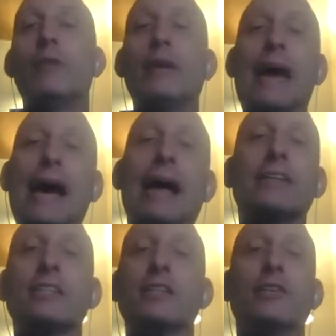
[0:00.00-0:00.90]

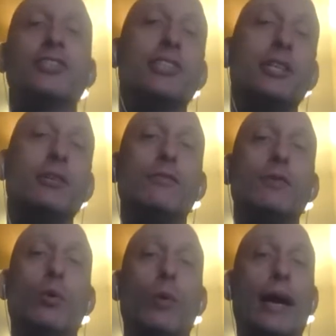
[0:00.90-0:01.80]
act in
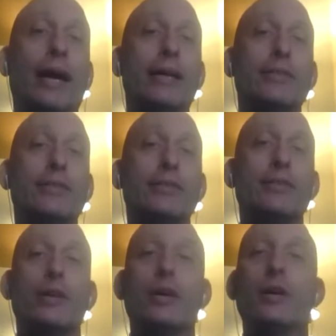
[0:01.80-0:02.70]
unskillful
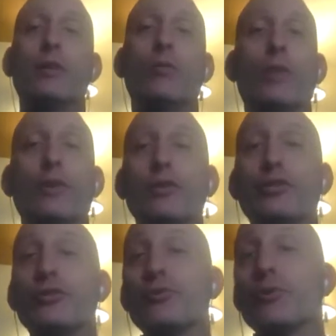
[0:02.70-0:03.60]
ways, whether
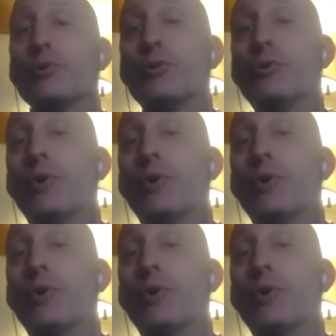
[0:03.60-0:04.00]
it's through